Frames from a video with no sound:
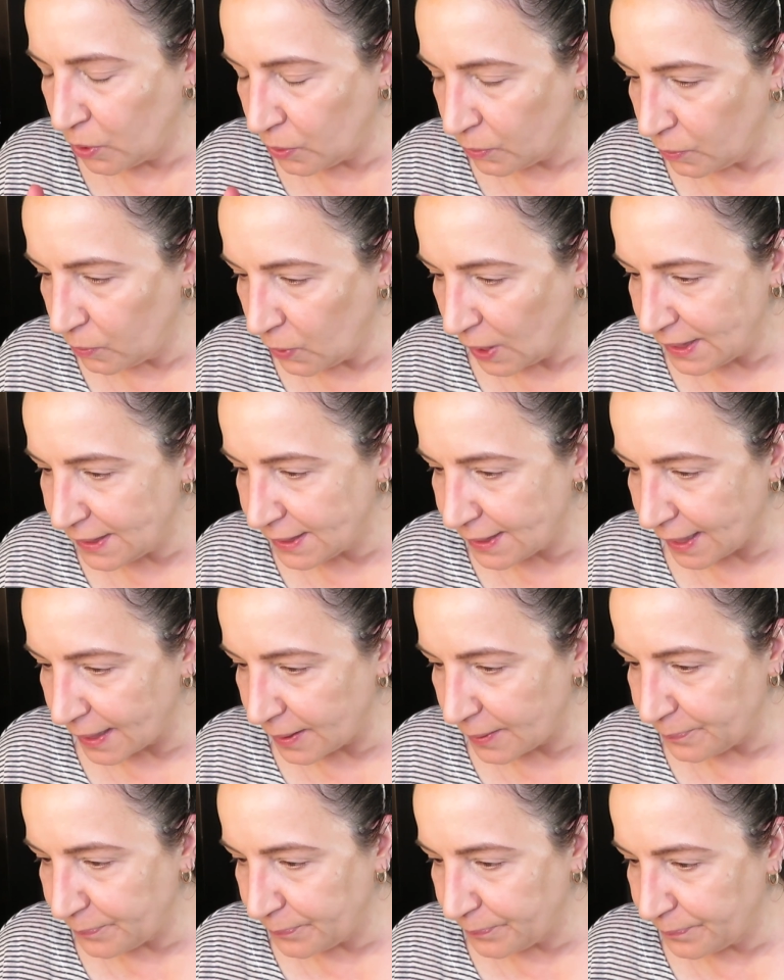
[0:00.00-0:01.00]
who was
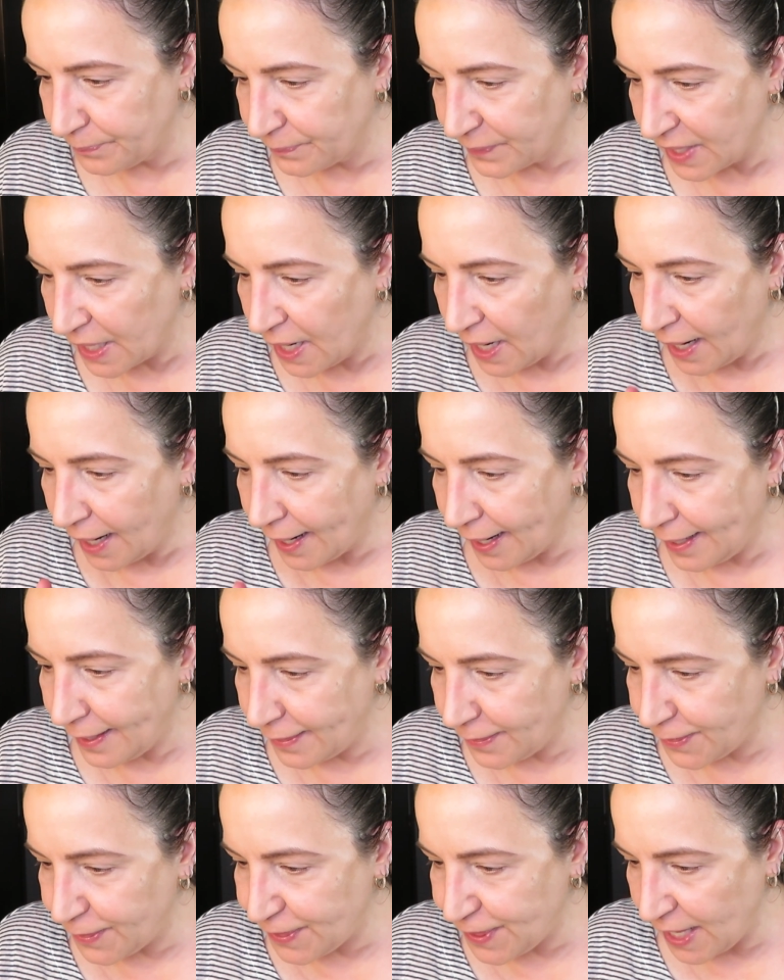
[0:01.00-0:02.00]
it? I
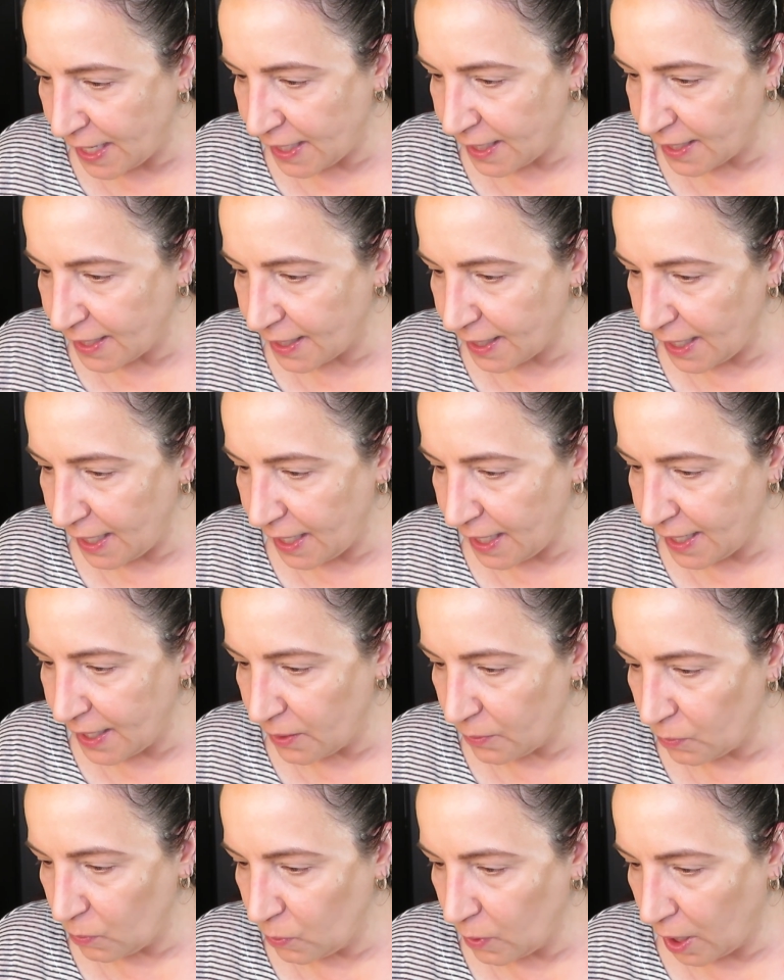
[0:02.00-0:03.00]
think
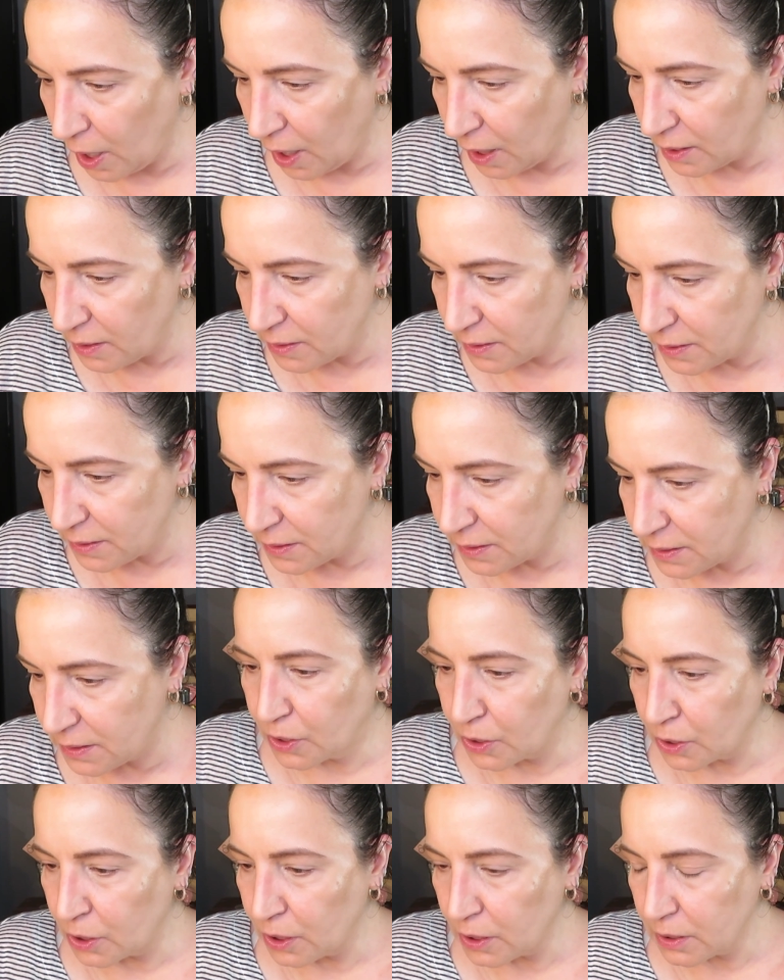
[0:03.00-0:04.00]
it was
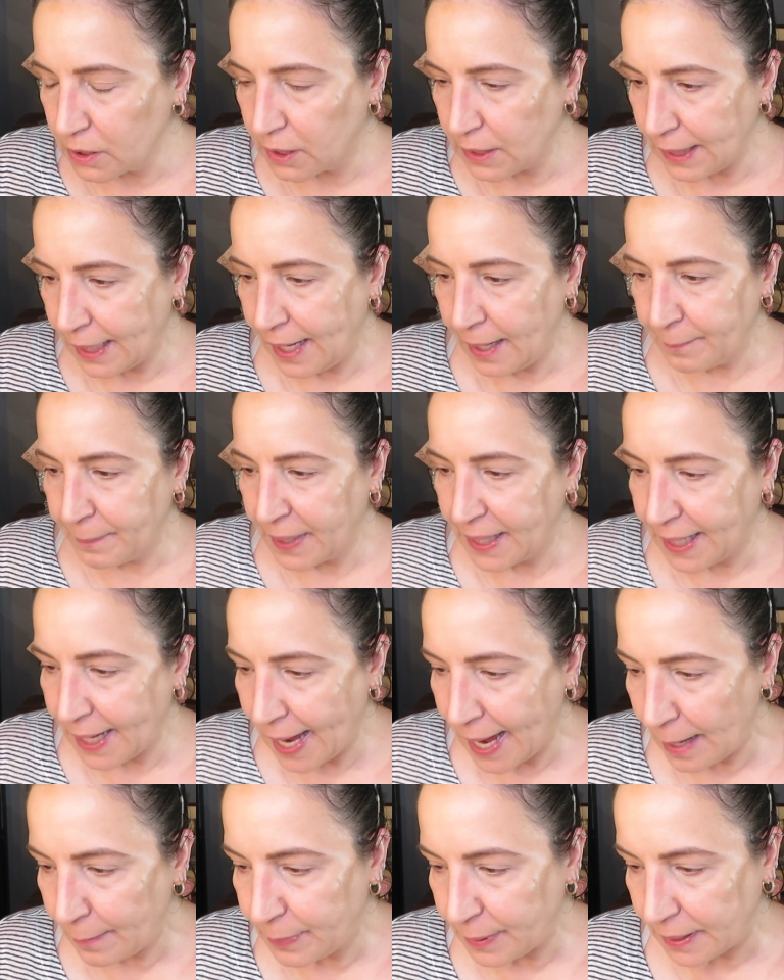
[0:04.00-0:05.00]
Girl Glam
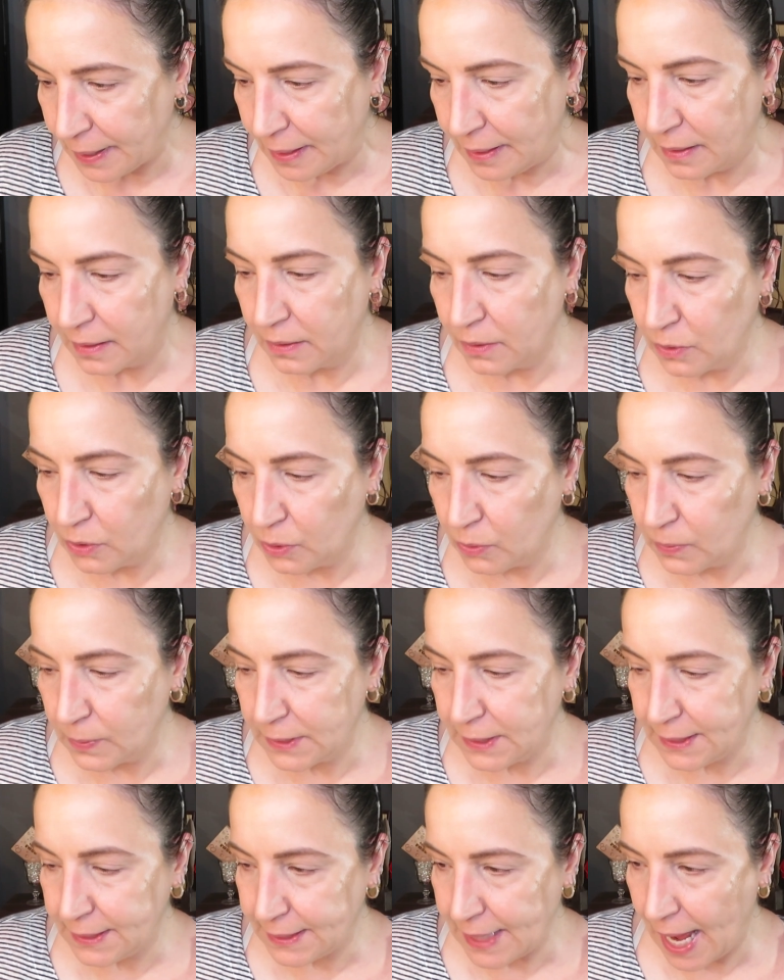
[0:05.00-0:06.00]
Gabby who
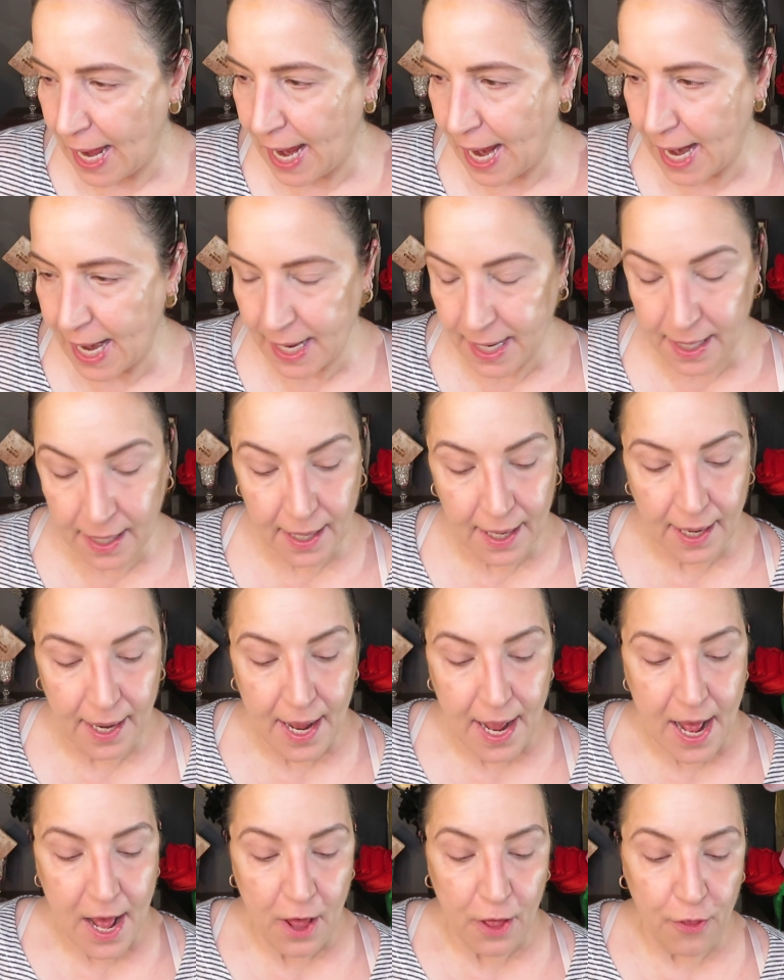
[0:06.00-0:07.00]
was saying
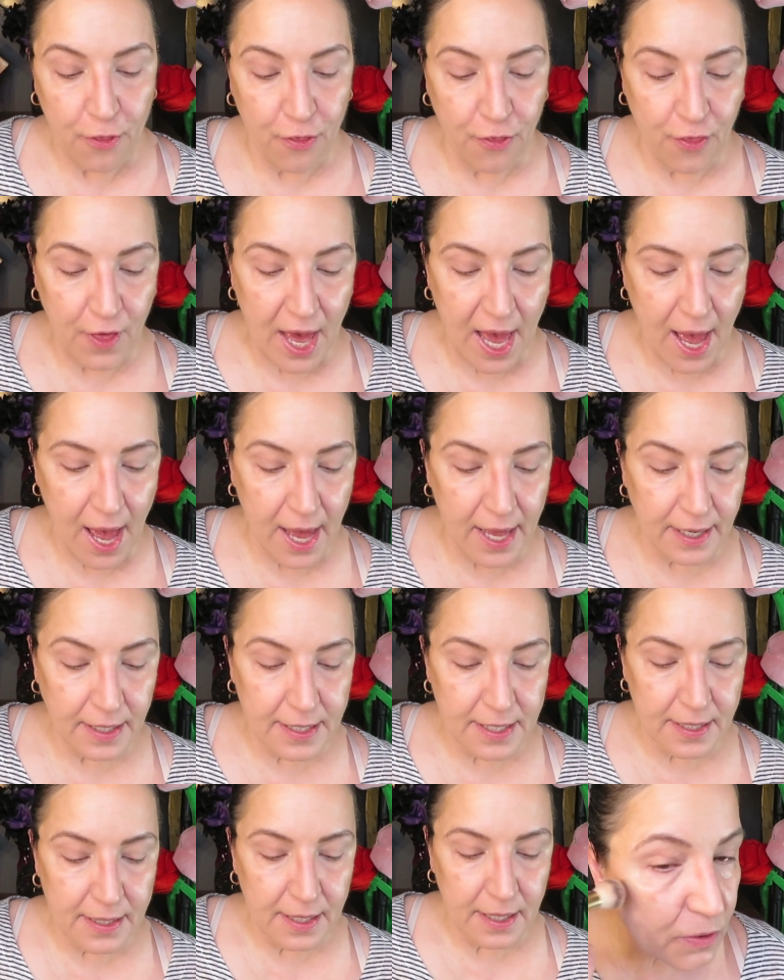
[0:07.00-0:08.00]

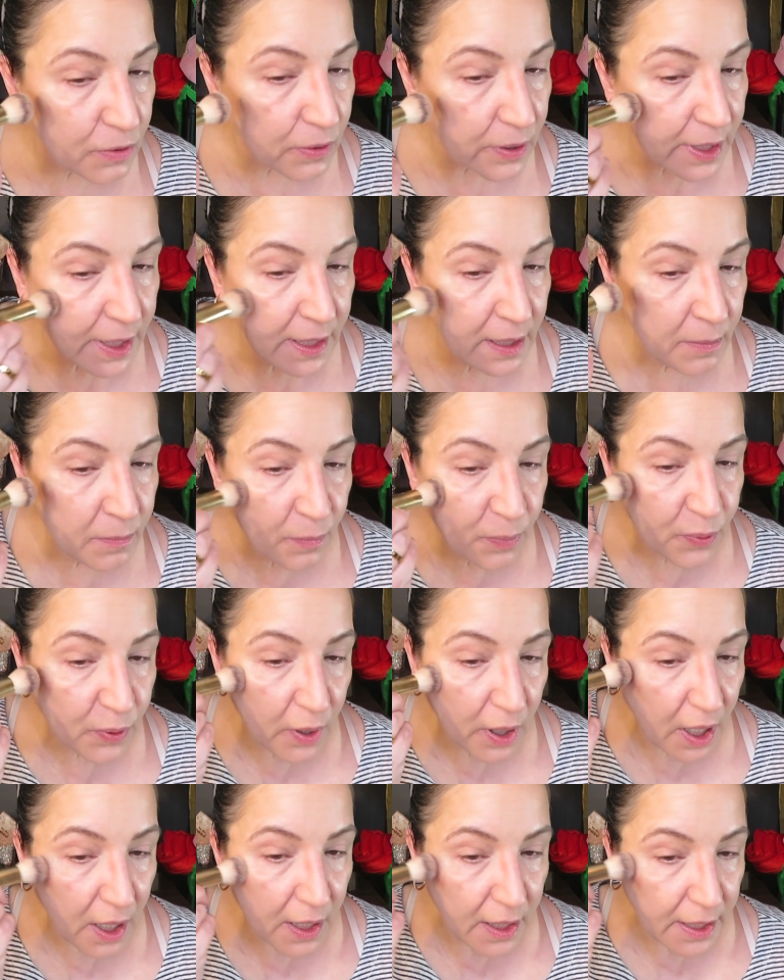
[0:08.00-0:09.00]
that cream
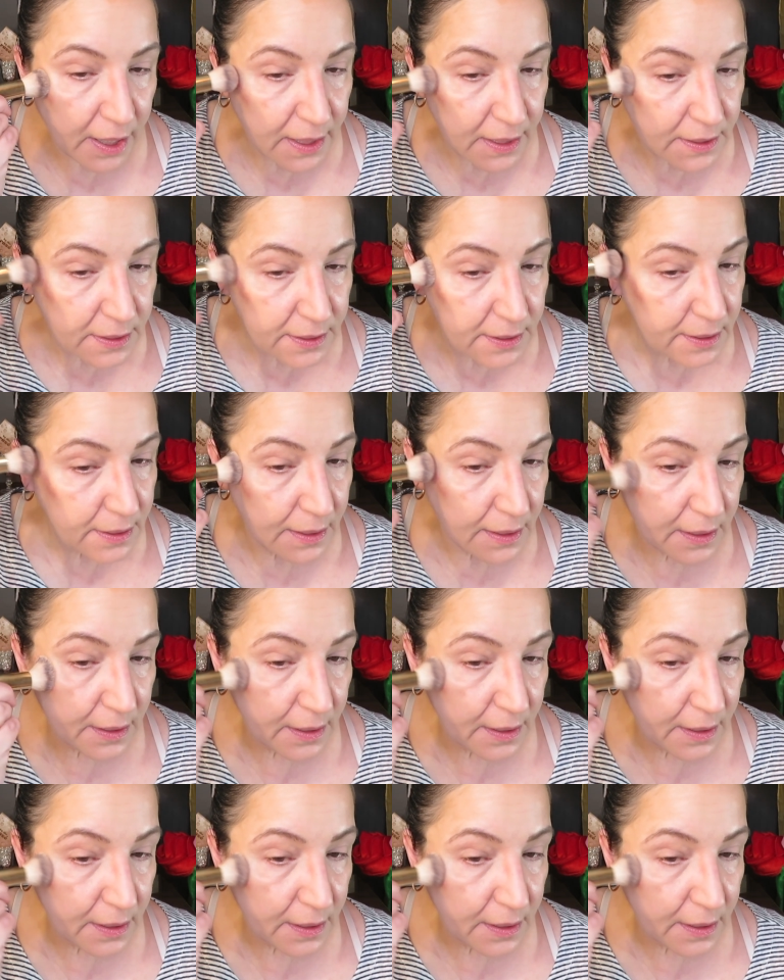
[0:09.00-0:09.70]
products